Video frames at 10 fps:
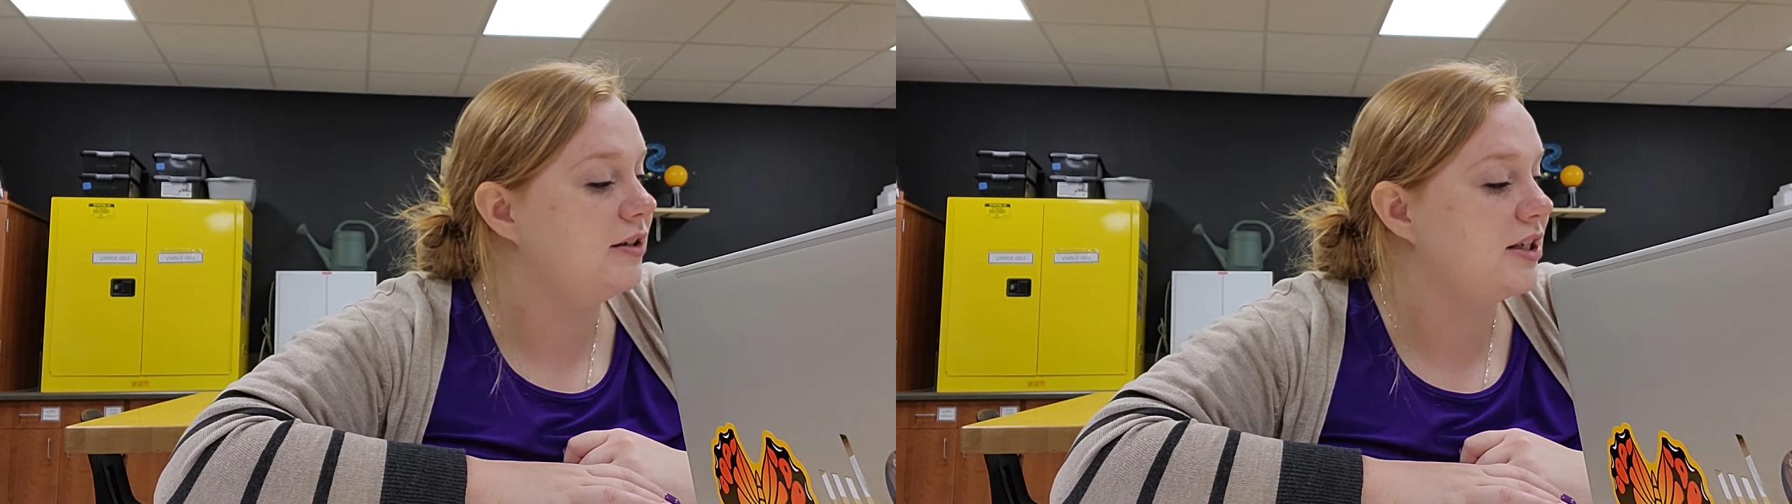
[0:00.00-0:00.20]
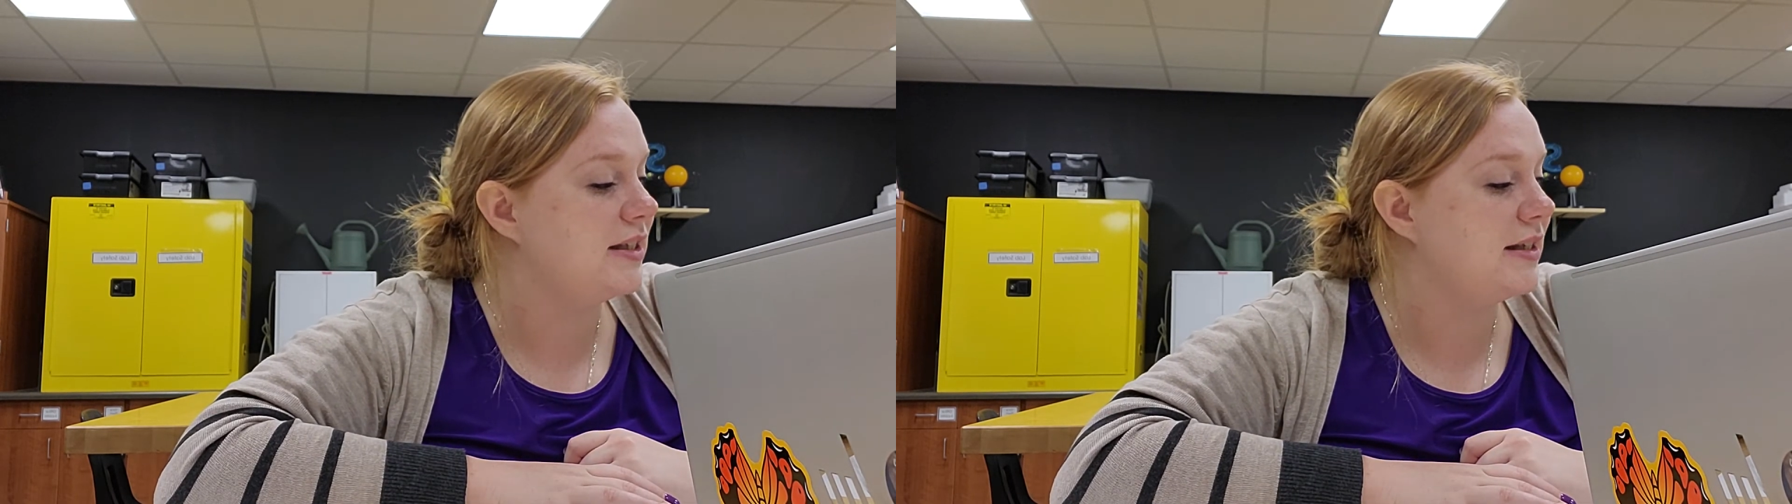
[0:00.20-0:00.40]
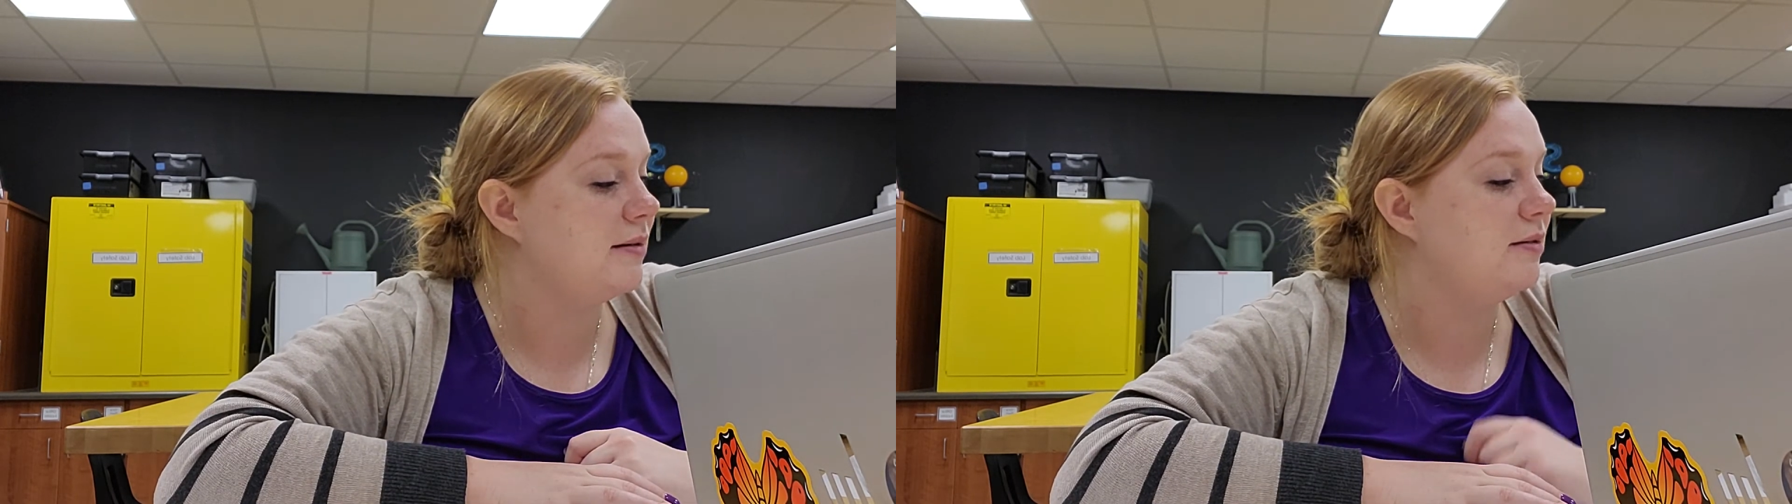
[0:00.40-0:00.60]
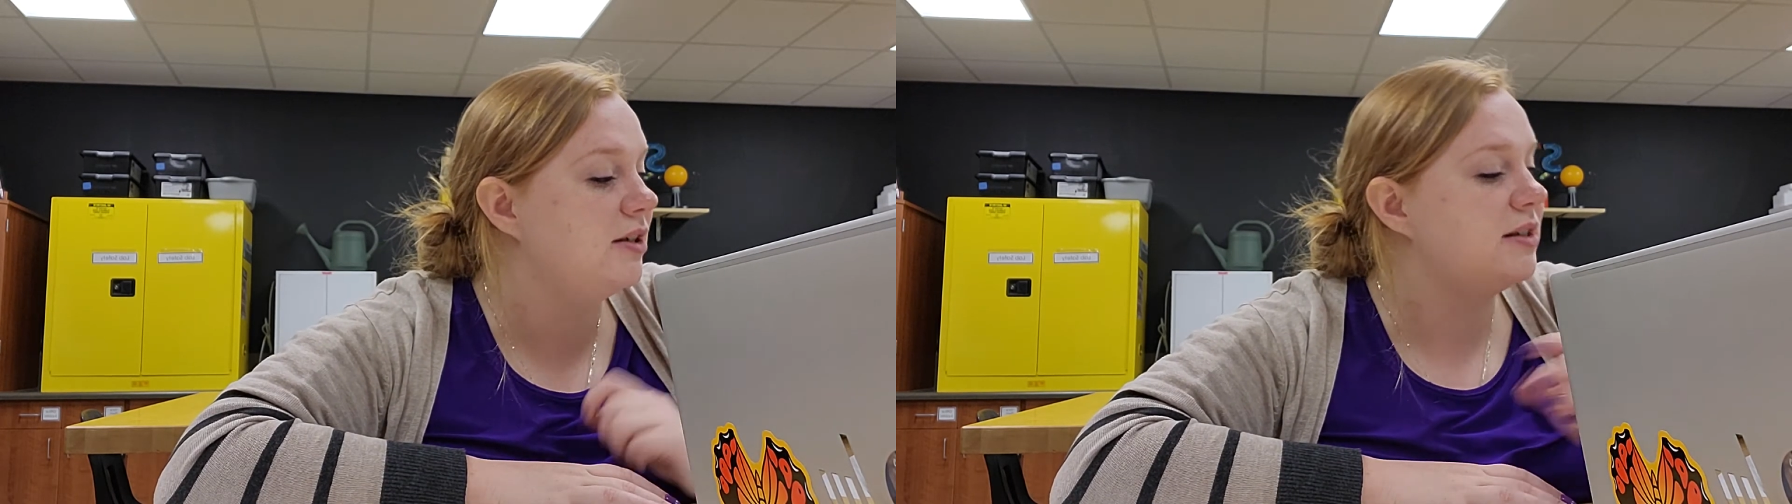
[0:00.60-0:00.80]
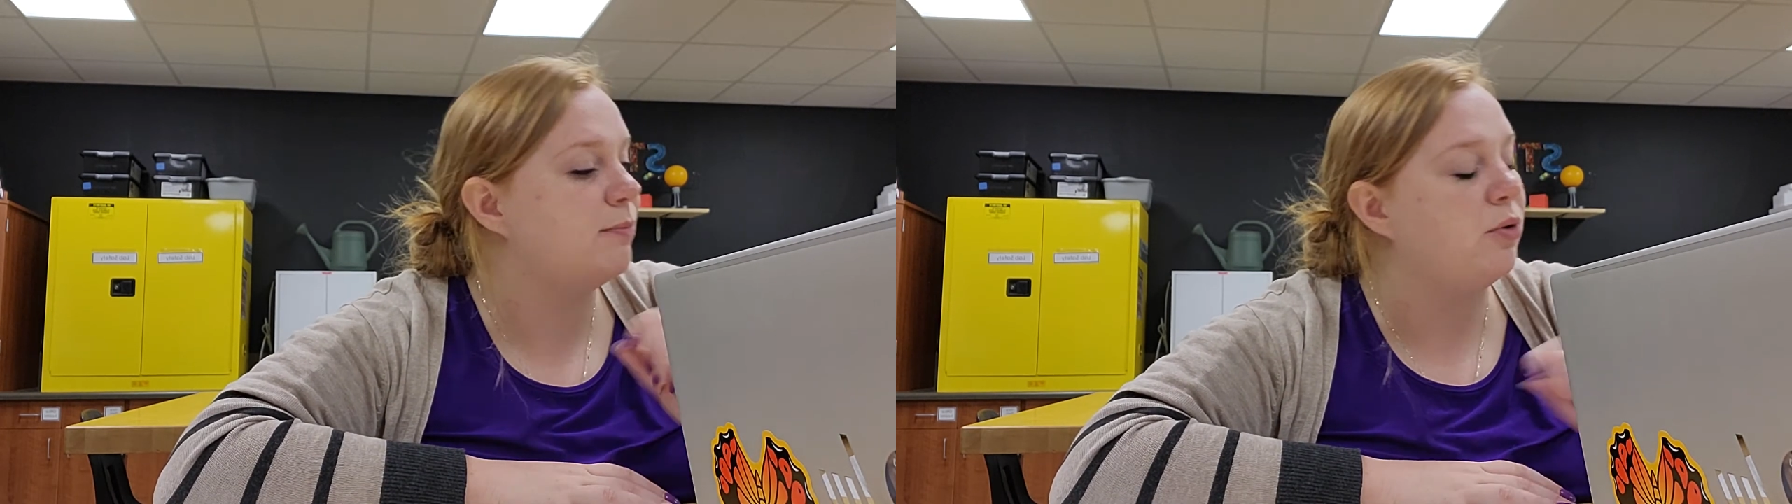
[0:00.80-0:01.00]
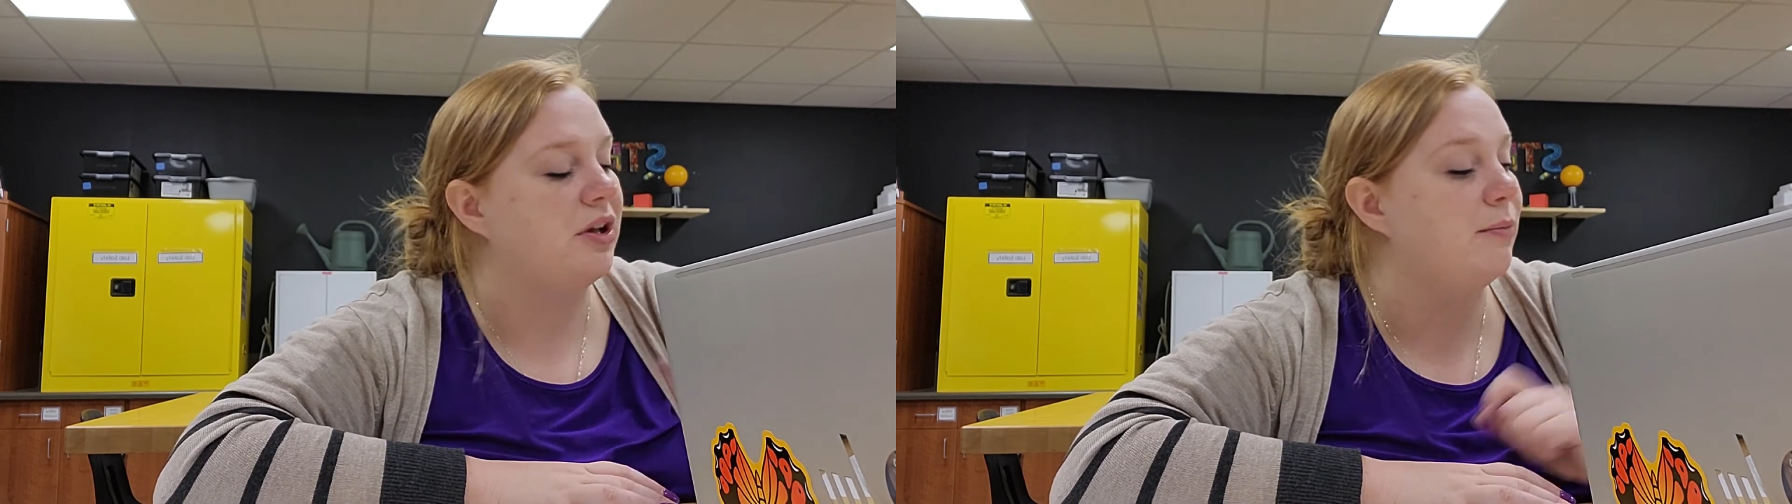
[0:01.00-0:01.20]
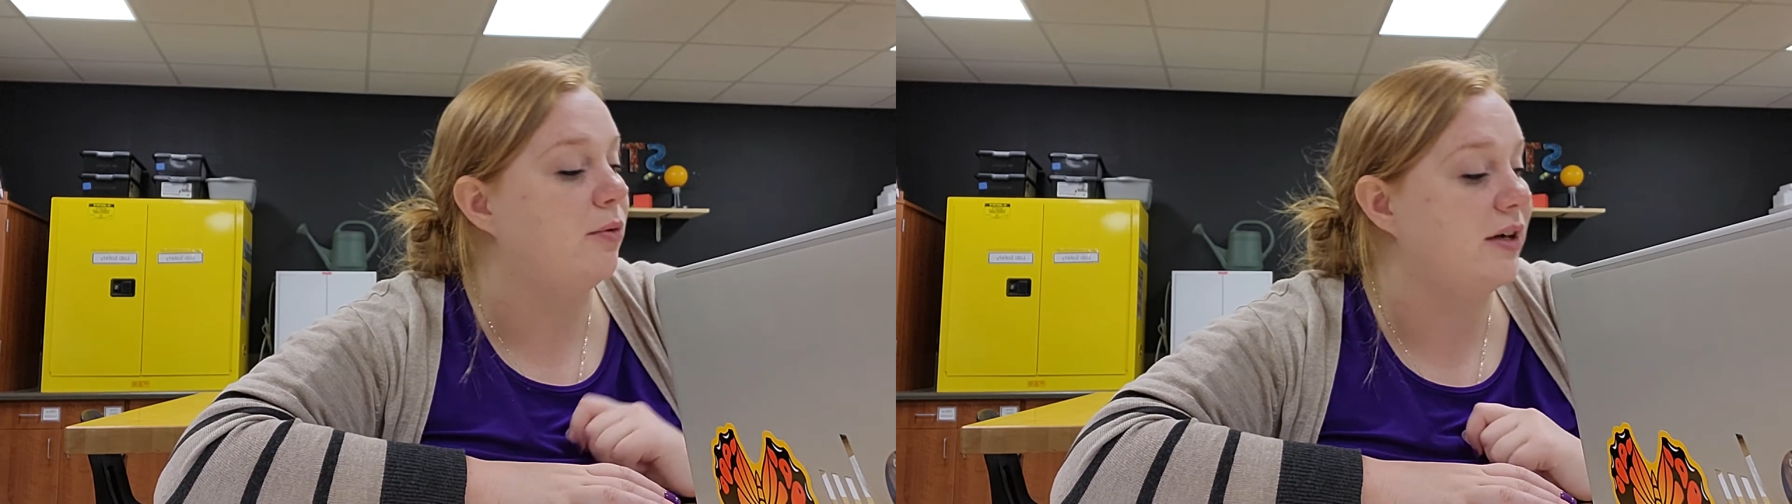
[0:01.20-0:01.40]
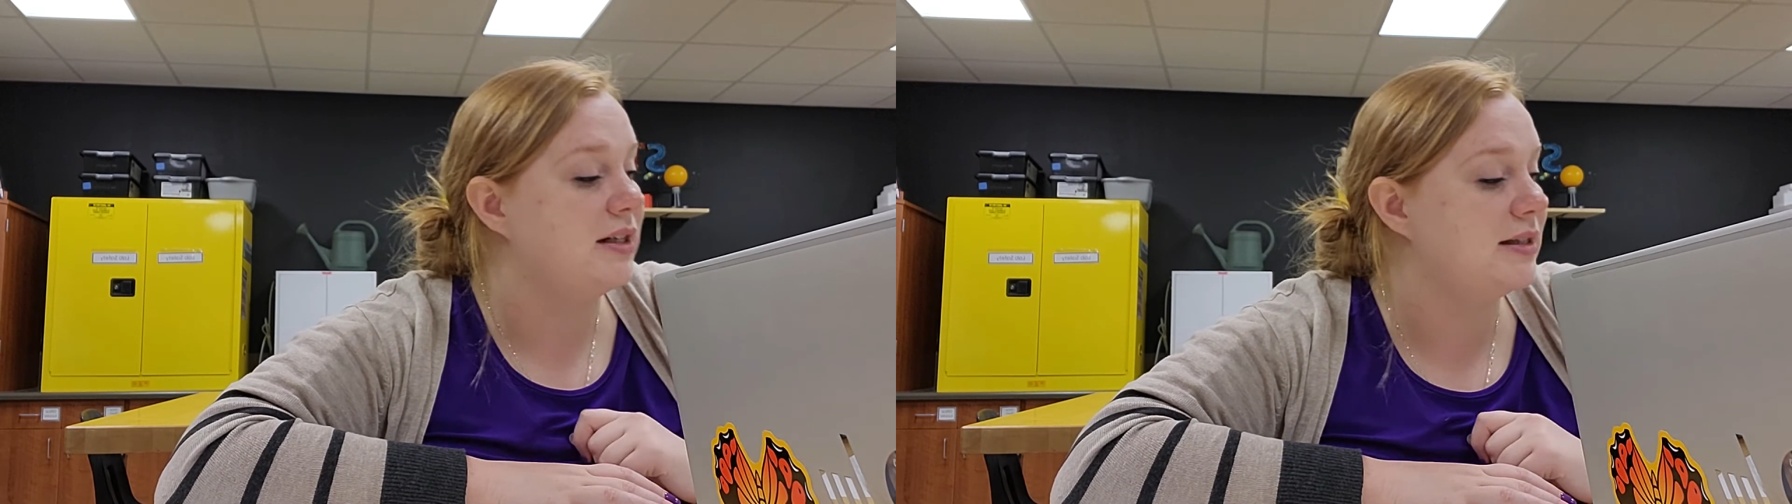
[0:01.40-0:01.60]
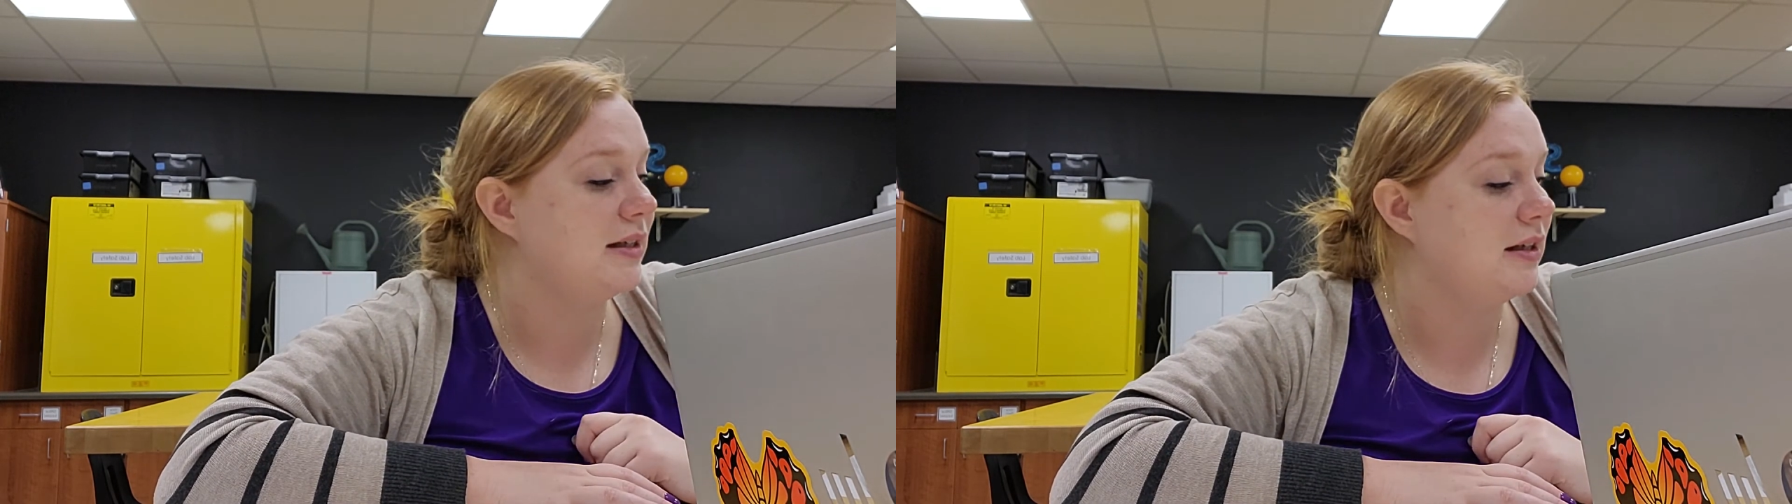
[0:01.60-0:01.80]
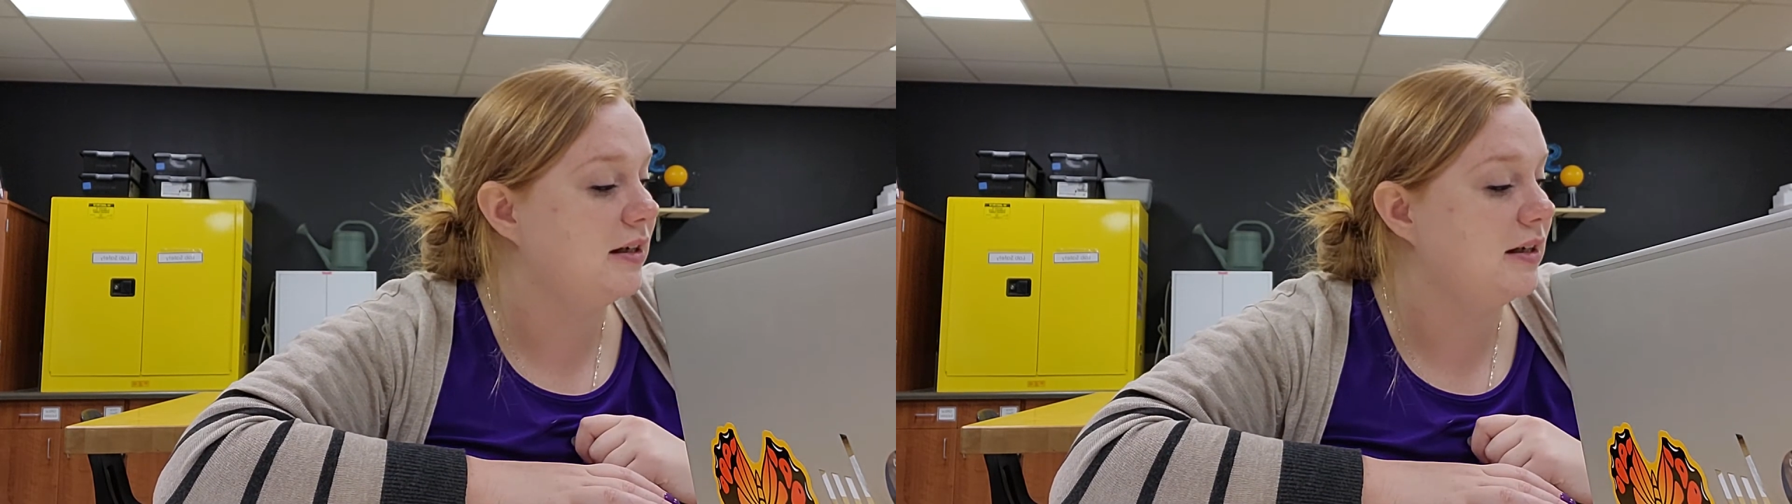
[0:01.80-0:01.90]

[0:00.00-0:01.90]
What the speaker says: just bullet points.